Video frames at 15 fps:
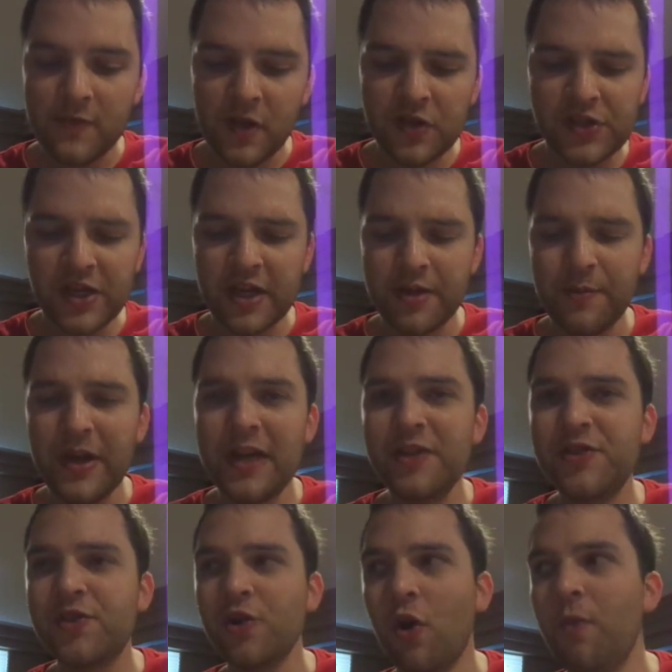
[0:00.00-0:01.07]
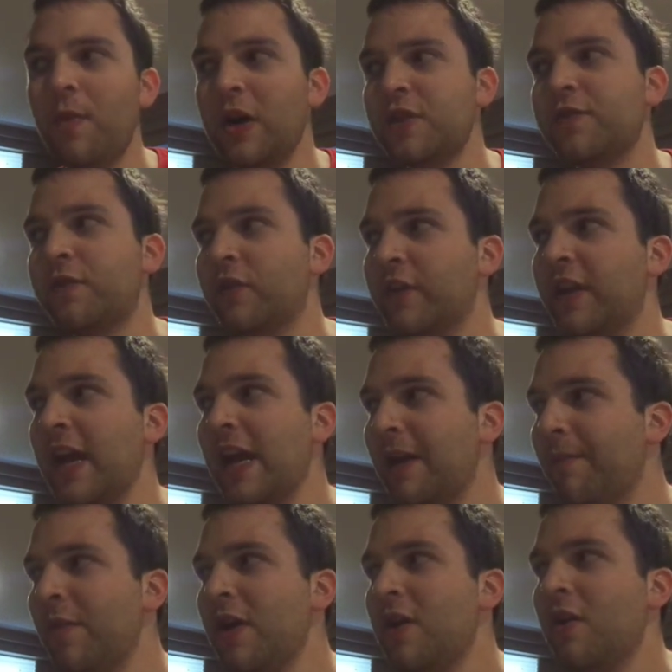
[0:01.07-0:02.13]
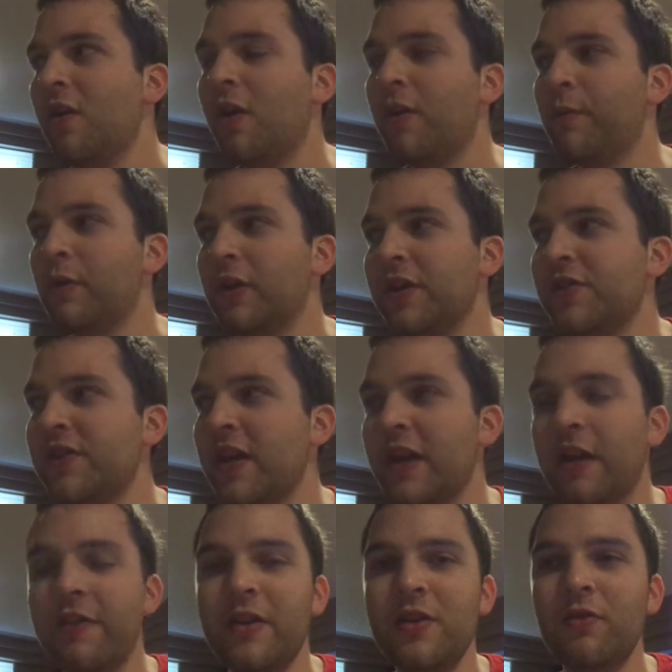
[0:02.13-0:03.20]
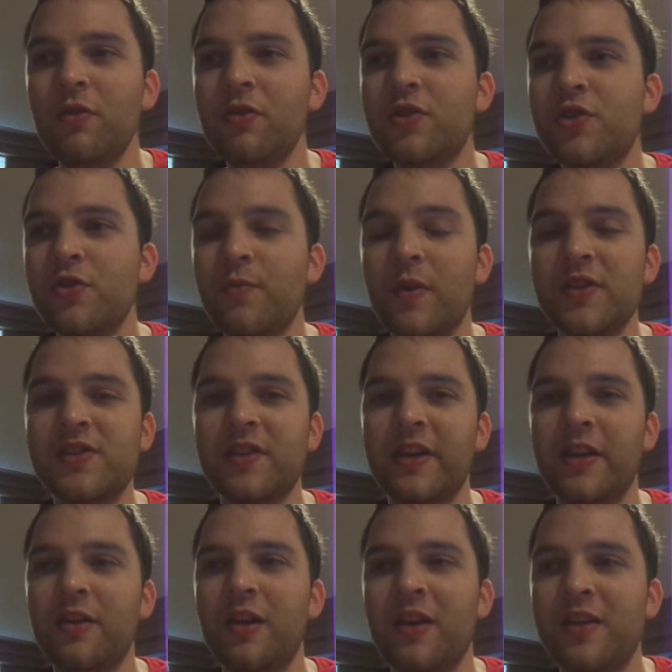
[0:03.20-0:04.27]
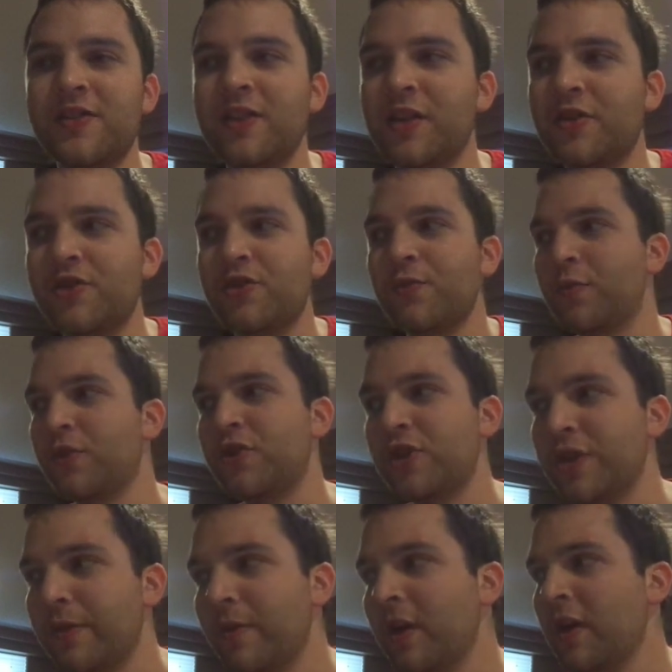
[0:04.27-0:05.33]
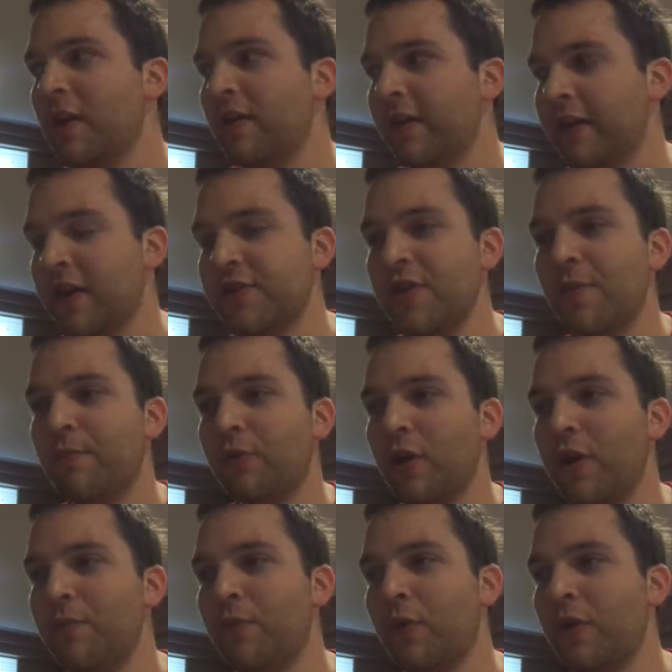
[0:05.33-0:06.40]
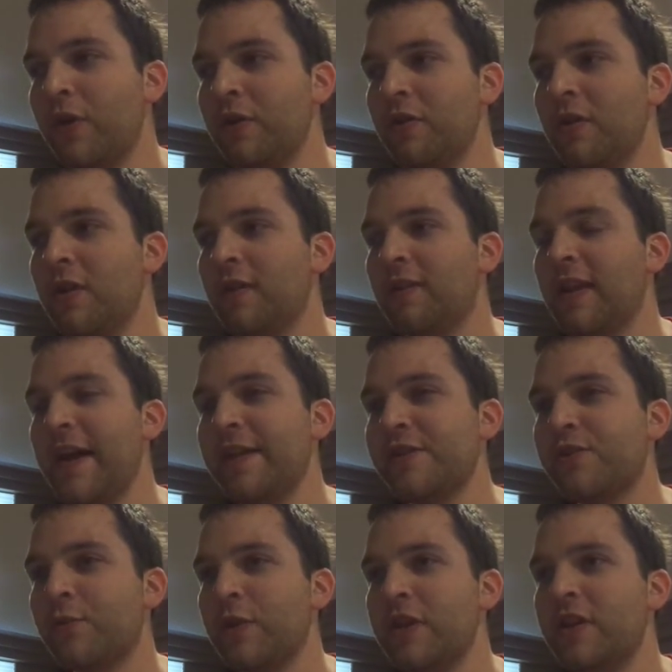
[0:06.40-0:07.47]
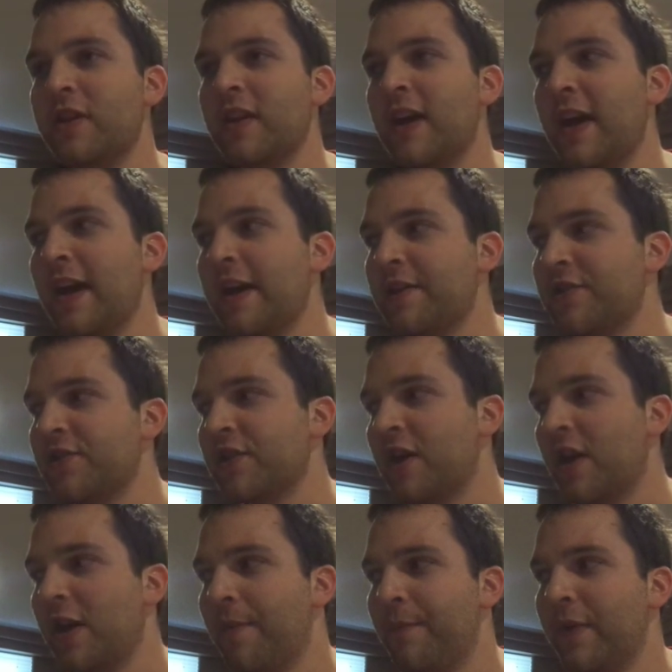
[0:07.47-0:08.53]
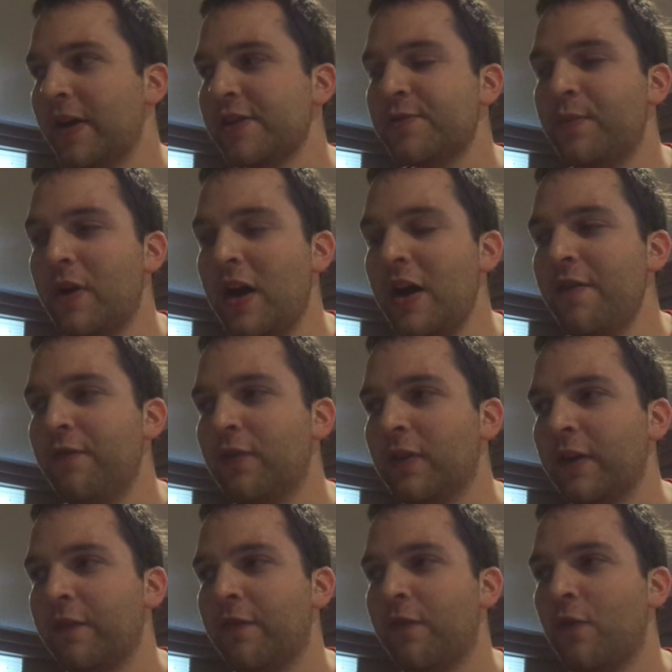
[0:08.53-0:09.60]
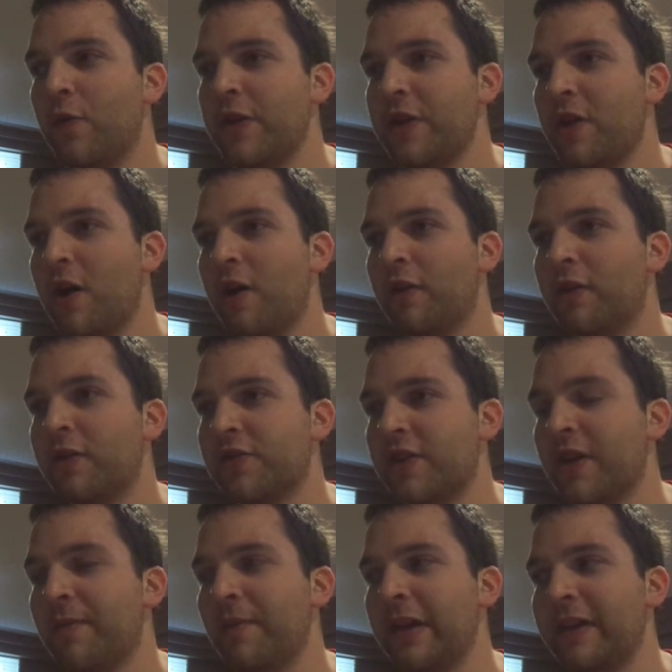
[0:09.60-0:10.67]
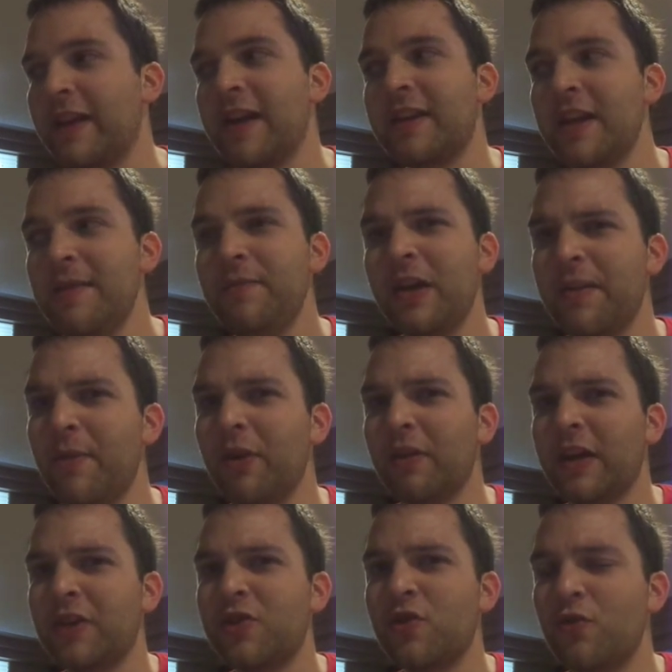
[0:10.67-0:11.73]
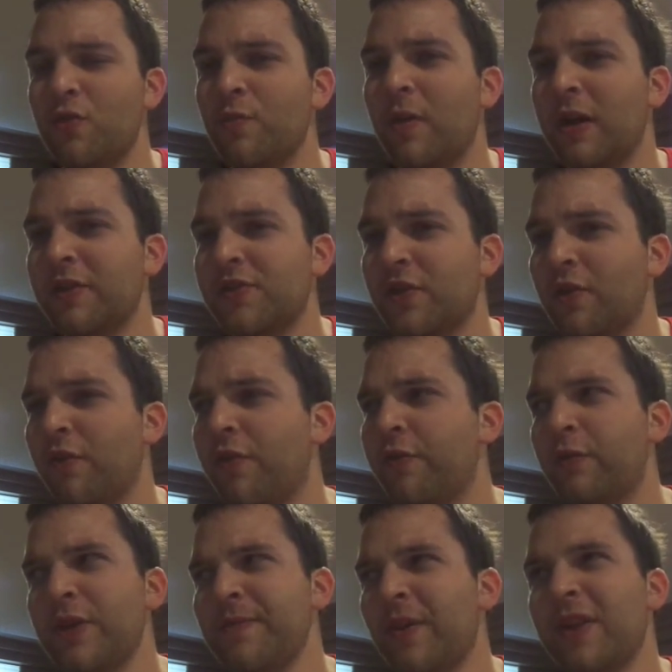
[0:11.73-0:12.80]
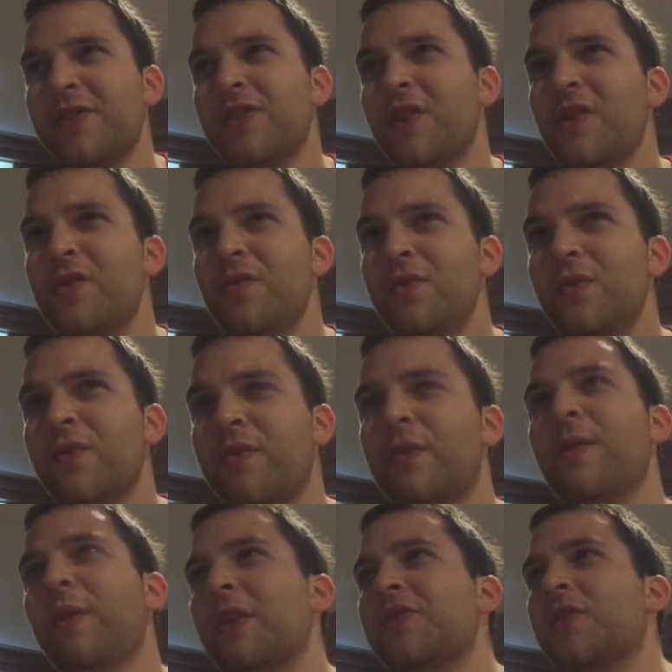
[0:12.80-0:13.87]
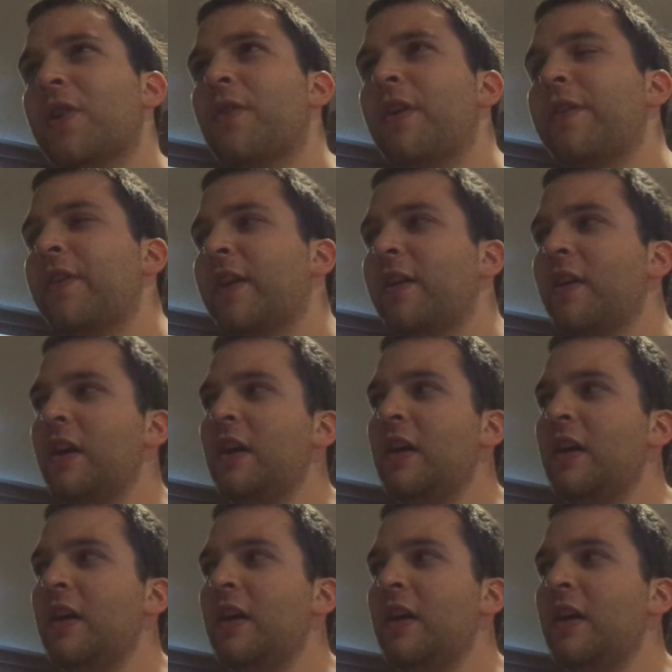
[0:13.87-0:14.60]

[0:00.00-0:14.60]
So yeah, you pay so much for a game on release date, and then you look 2 months later and it's like super cheap. Like, I saw Bloodborne last week at Best Buy for like $40, and I'm like, that game came out like 2 months ago, 3 months ago, 3 months ago, I think.